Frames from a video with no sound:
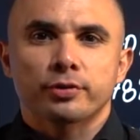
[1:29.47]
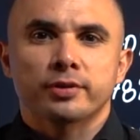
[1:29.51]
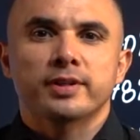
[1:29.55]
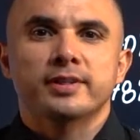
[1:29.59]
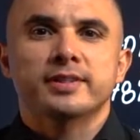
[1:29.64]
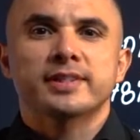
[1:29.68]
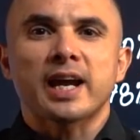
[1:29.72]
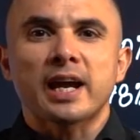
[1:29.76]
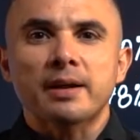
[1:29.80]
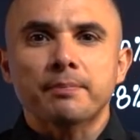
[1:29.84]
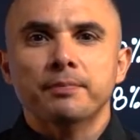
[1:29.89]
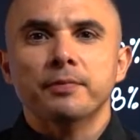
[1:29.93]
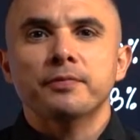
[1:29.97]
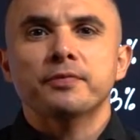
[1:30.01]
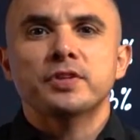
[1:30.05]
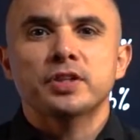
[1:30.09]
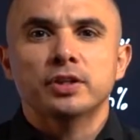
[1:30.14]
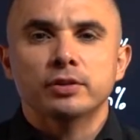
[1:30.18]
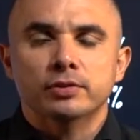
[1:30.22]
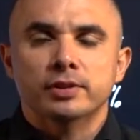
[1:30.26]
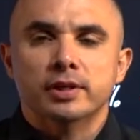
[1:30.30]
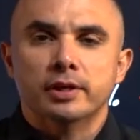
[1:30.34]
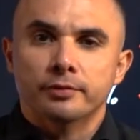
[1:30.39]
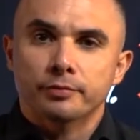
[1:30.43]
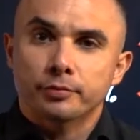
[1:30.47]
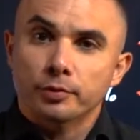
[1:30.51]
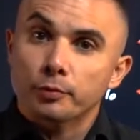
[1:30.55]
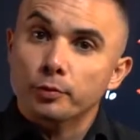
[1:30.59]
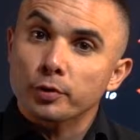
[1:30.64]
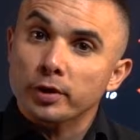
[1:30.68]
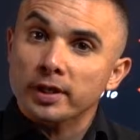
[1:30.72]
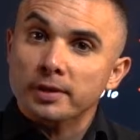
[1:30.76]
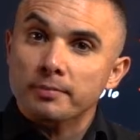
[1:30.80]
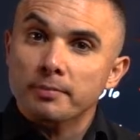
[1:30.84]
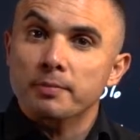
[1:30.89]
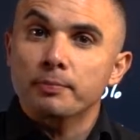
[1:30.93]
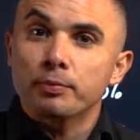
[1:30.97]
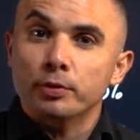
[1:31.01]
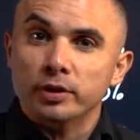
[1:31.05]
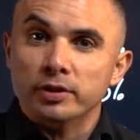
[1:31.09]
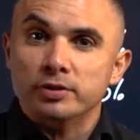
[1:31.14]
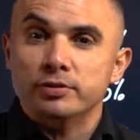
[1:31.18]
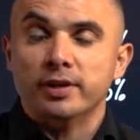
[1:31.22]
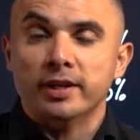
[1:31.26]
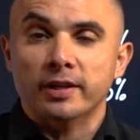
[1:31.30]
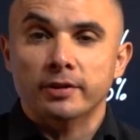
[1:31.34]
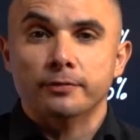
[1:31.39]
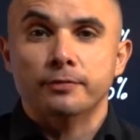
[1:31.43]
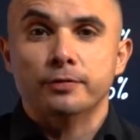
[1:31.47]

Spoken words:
the type of deal that we're gonna be putting together